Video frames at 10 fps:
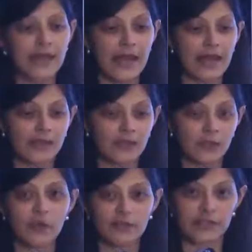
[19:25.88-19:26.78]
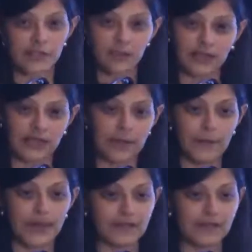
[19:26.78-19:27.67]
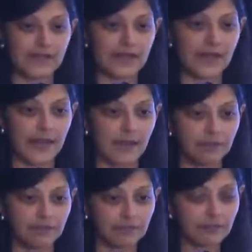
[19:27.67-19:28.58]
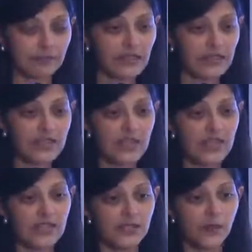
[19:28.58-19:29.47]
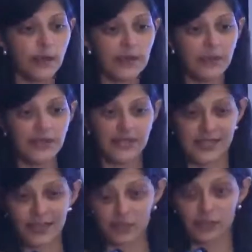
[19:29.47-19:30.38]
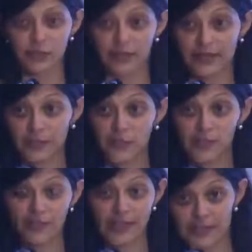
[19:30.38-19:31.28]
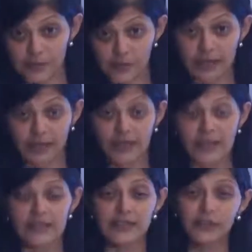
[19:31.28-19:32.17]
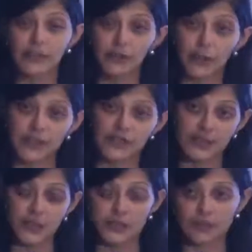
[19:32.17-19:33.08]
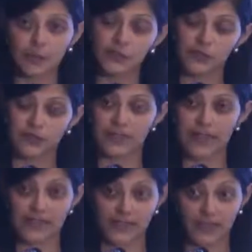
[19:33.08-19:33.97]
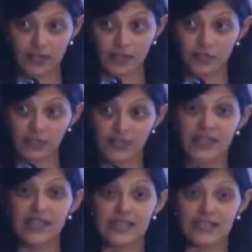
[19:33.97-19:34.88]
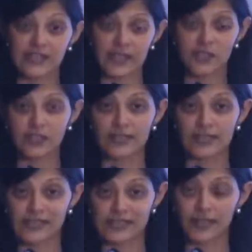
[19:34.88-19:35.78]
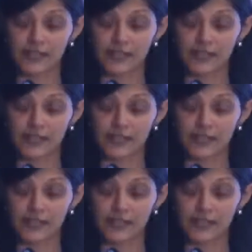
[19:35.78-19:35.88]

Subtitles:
and you obviously want to get patents there. So one way is actually to make use of ASPEC. Now the laws in most of the ASEAN countries is actually this